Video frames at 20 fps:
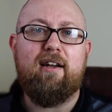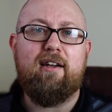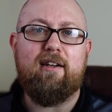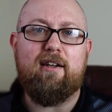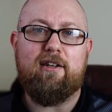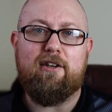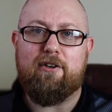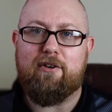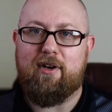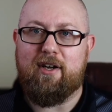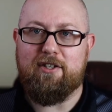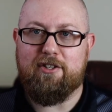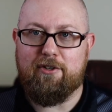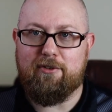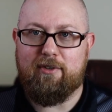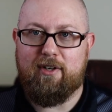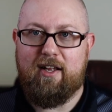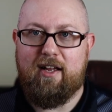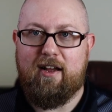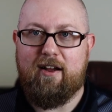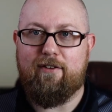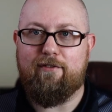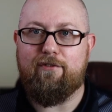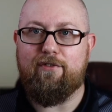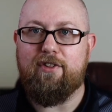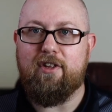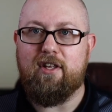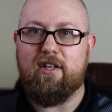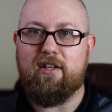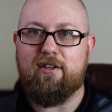You know, I don't have
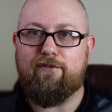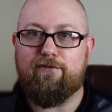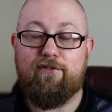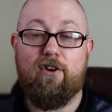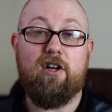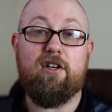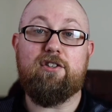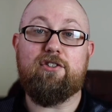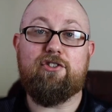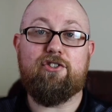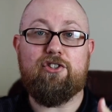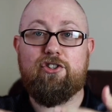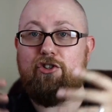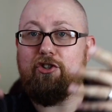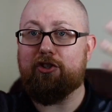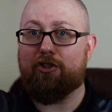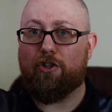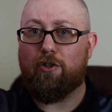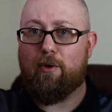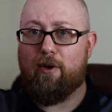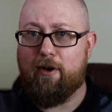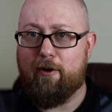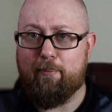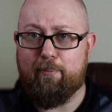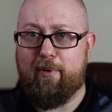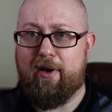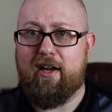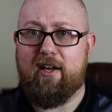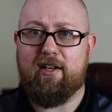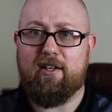the funds to just go out and
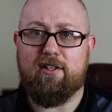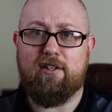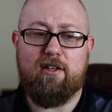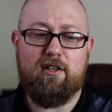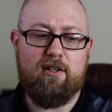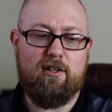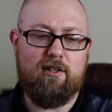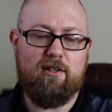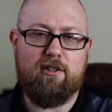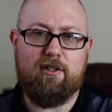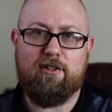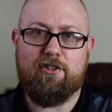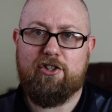buy a